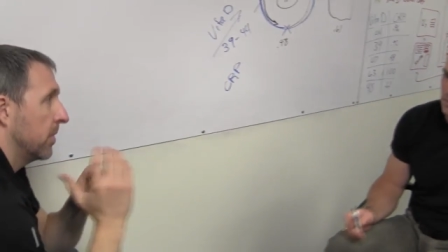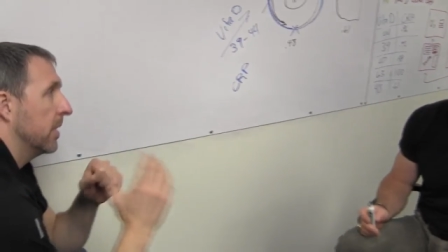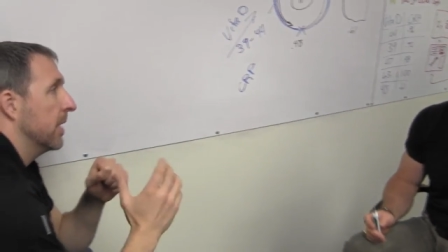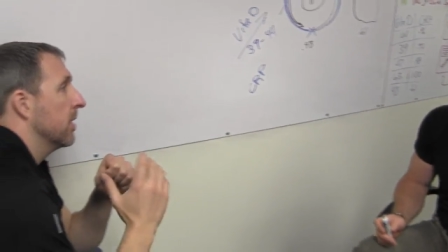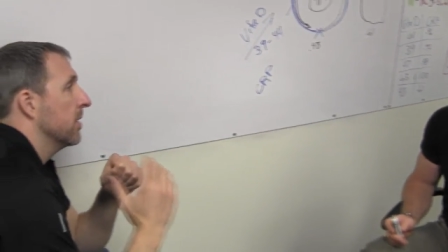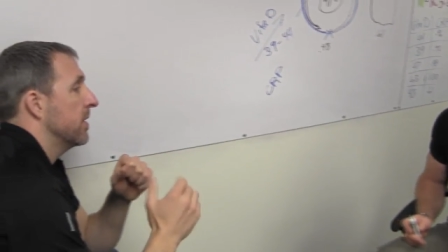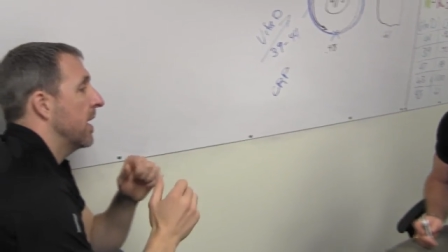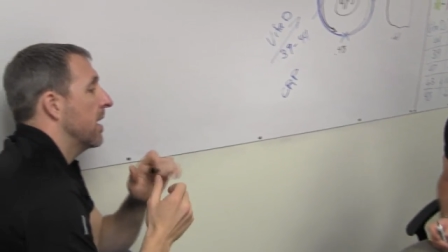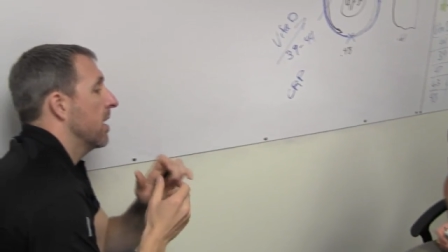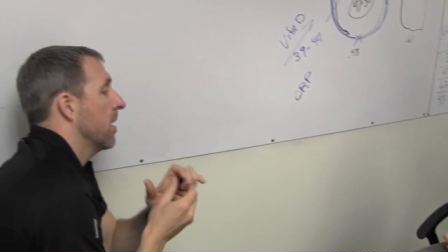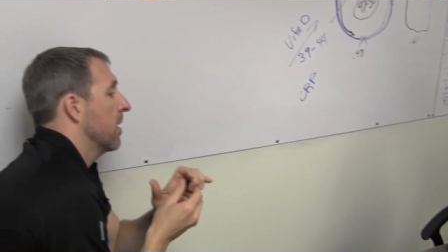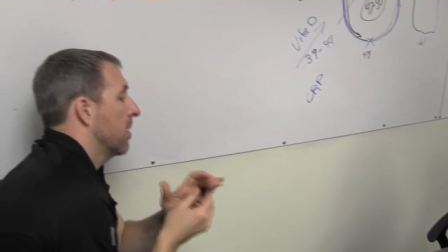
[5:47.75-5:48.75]
really good
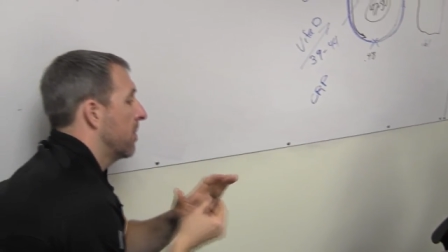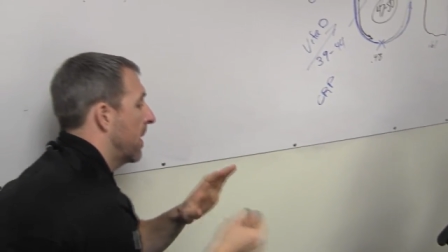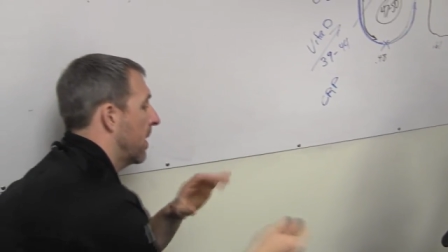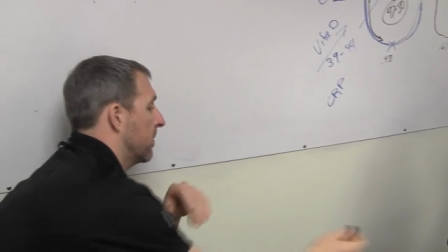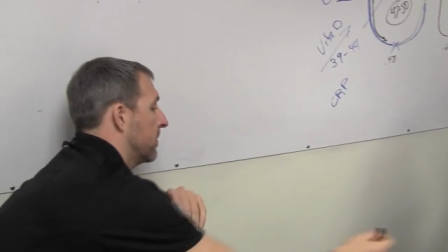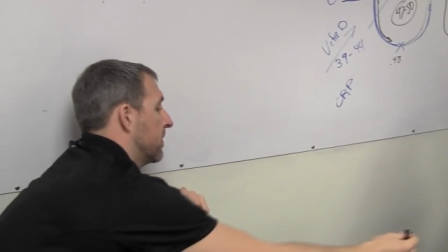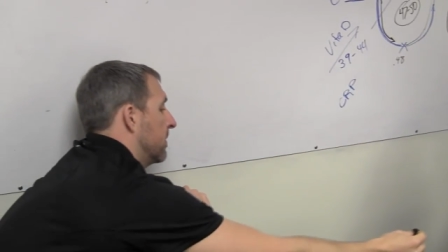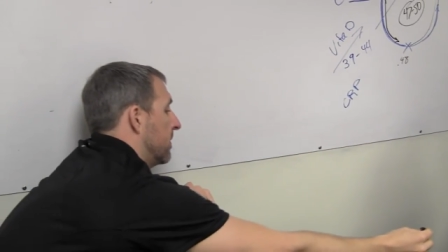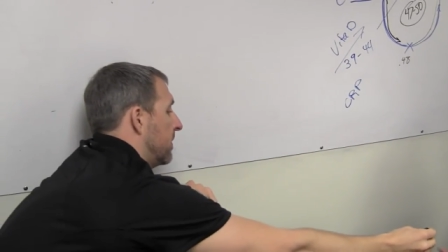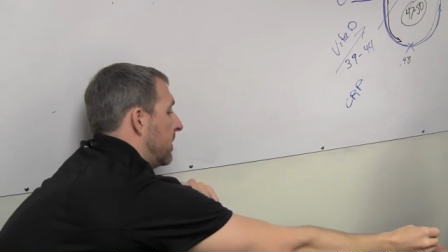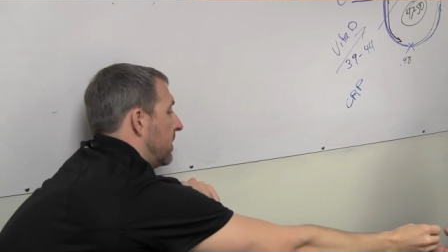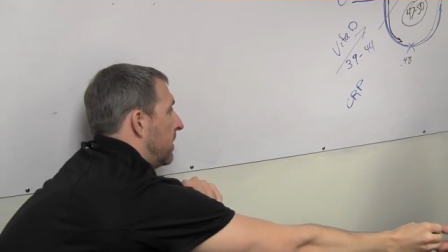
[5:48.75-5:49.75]
data about
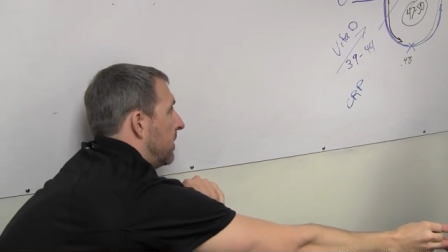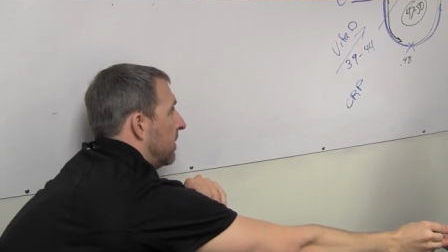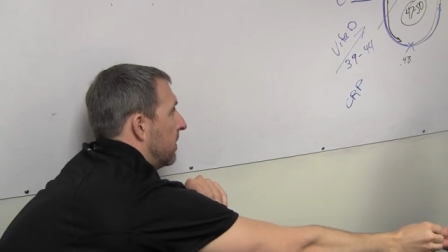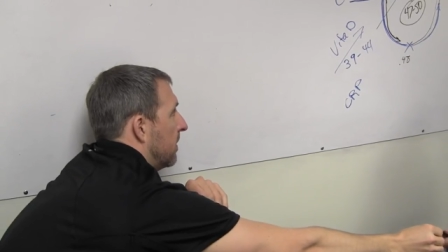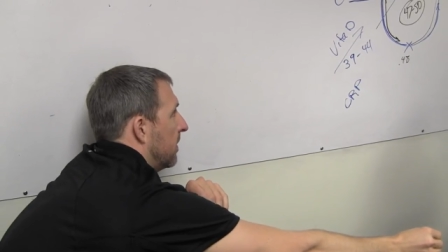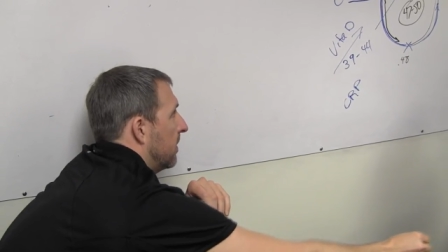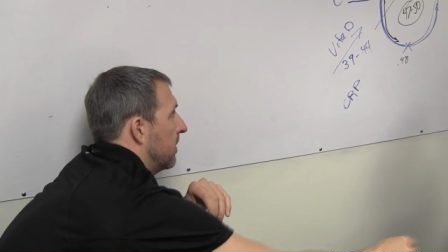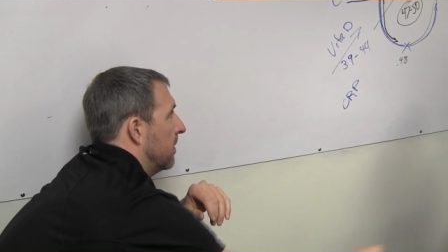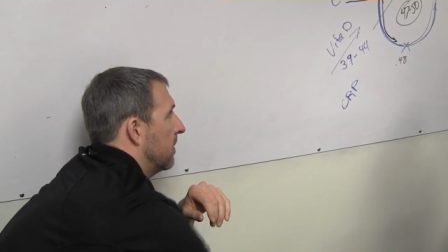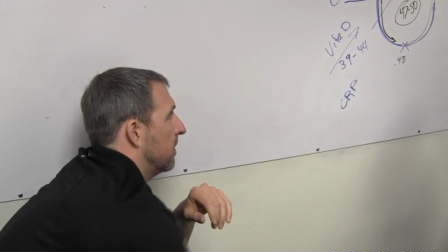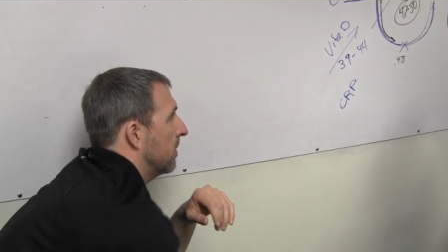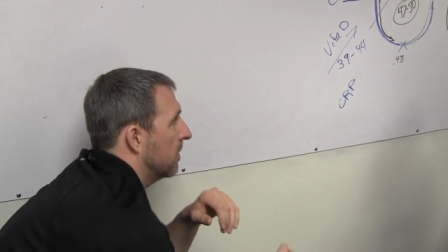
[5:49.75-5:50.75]
the
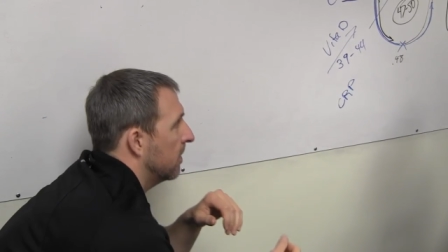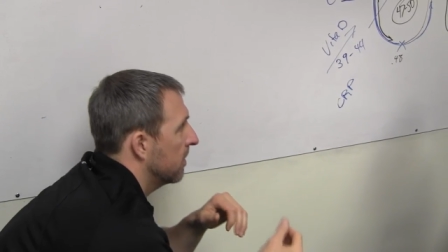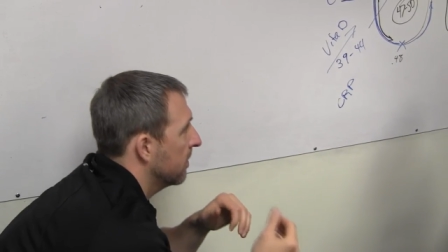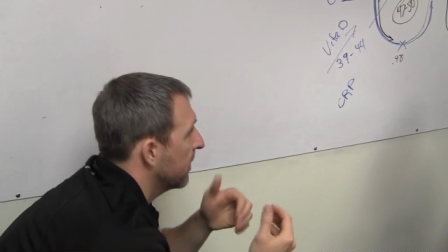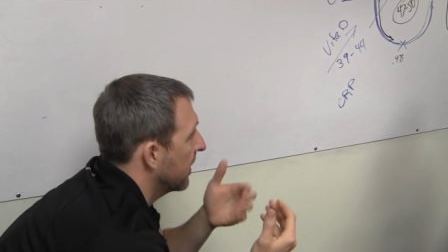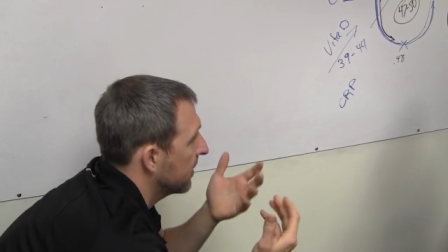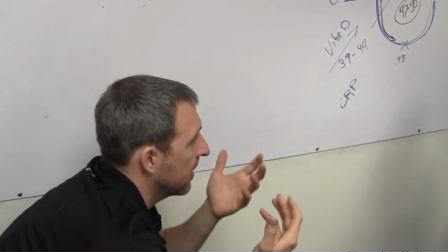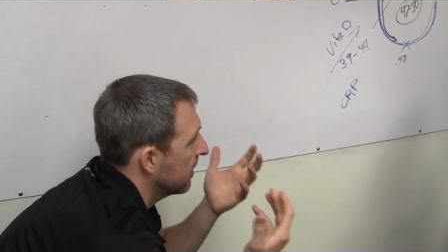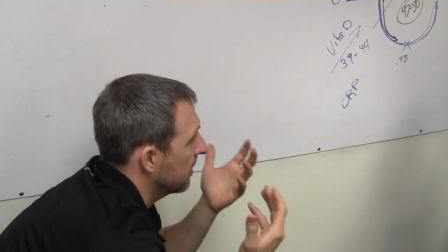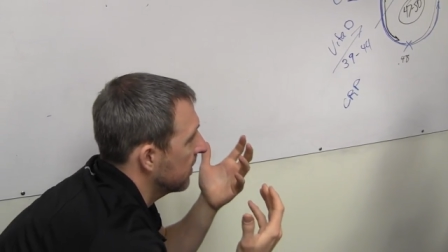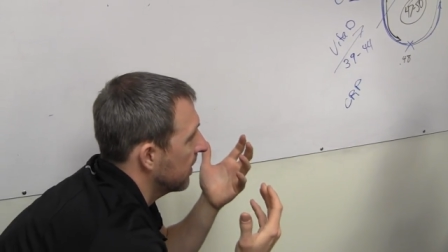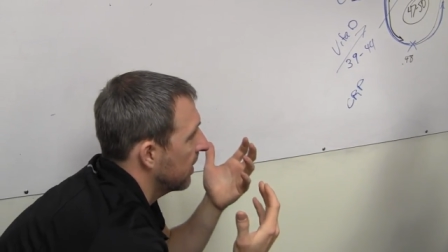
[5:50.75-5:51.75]
the fact that,
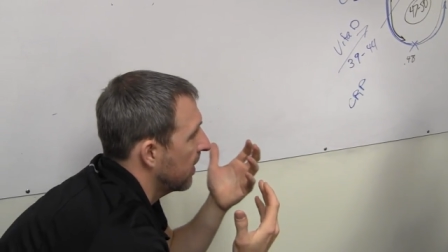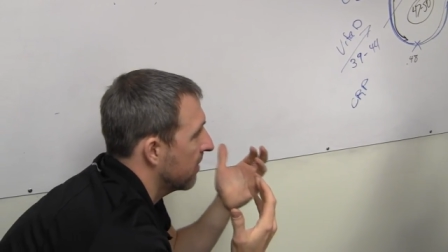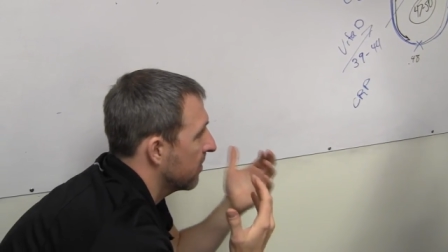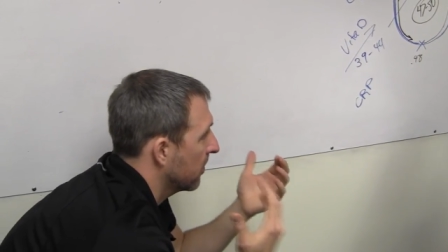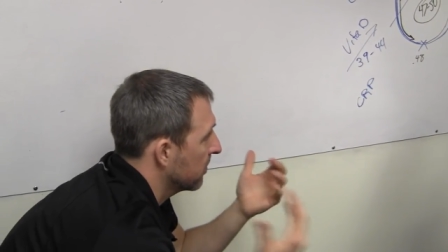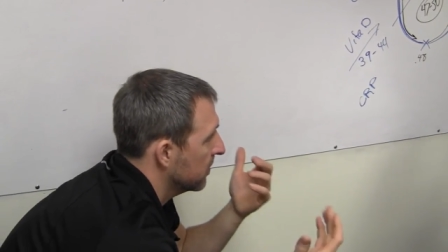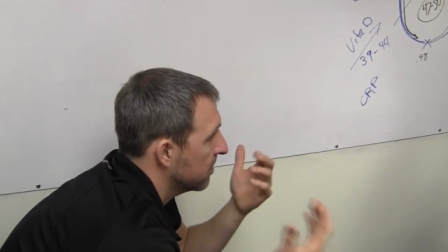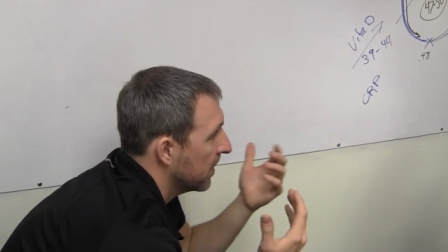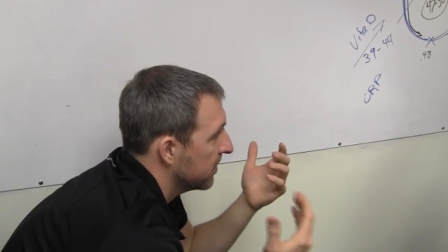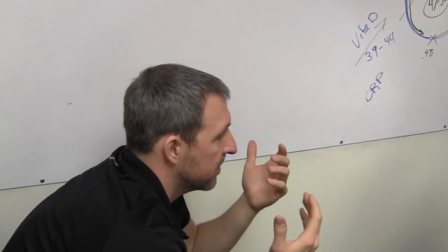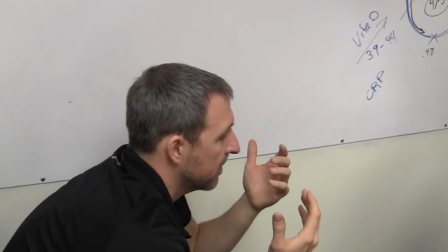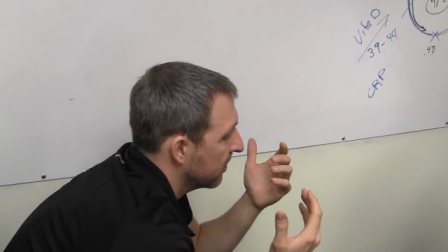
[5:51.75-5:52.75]
that everyone
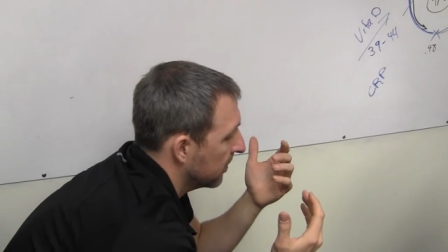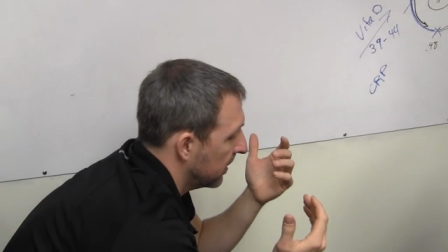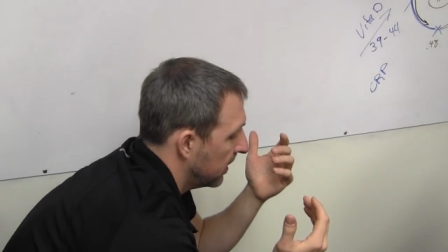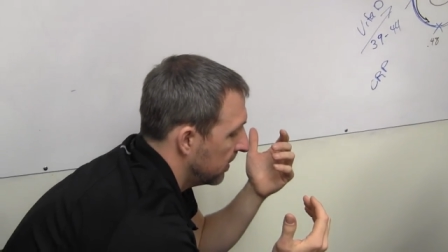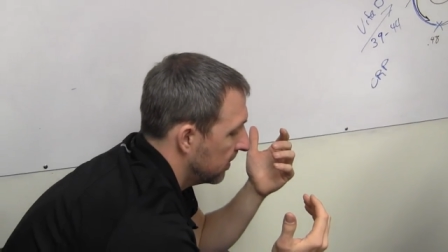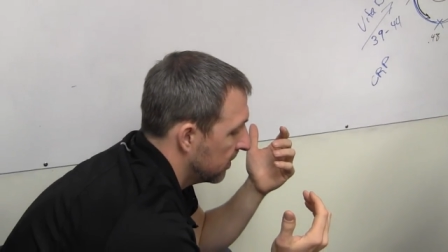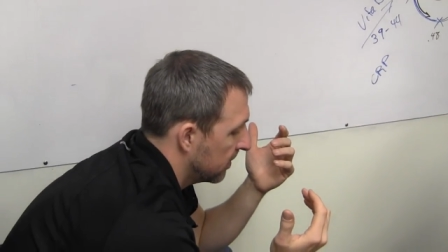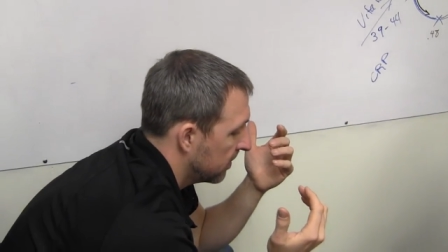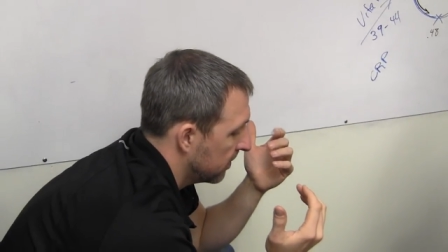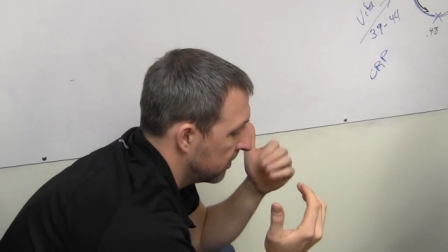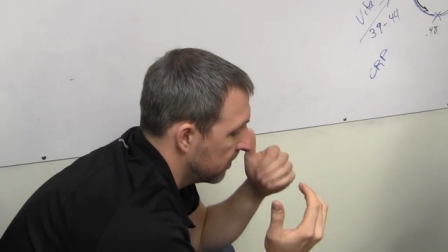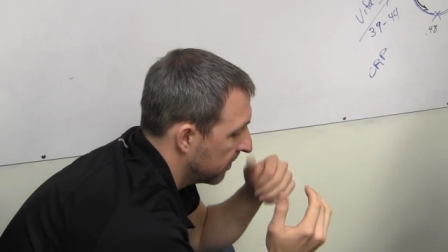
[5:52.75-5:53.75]
responds differently
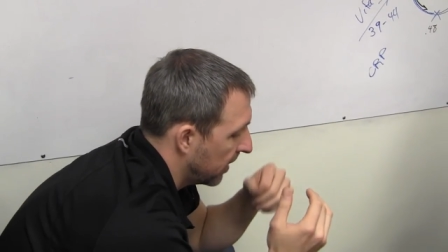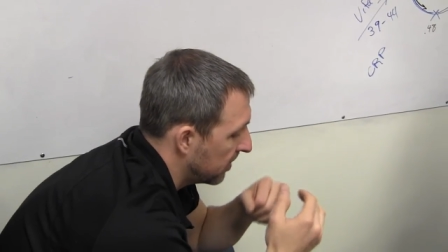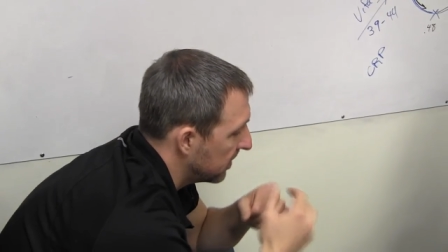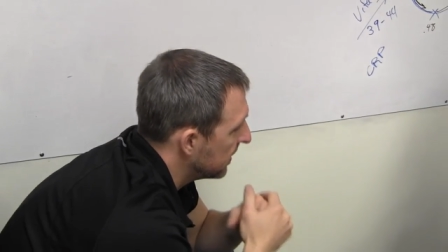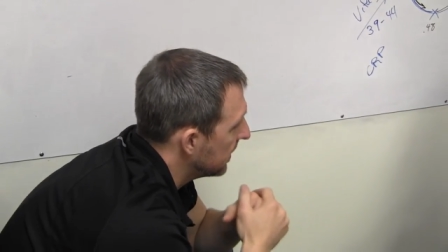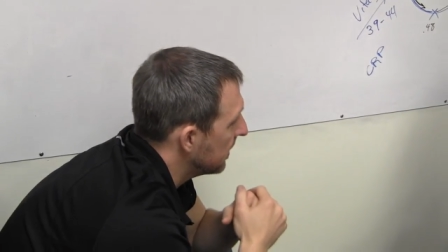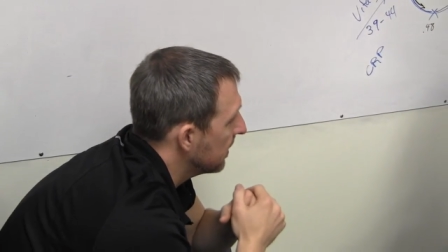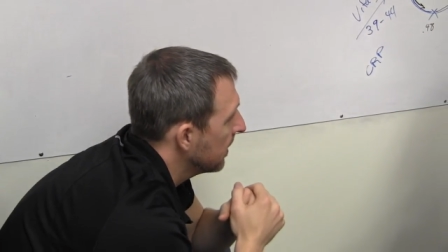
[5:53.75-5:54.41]
to vitamin D.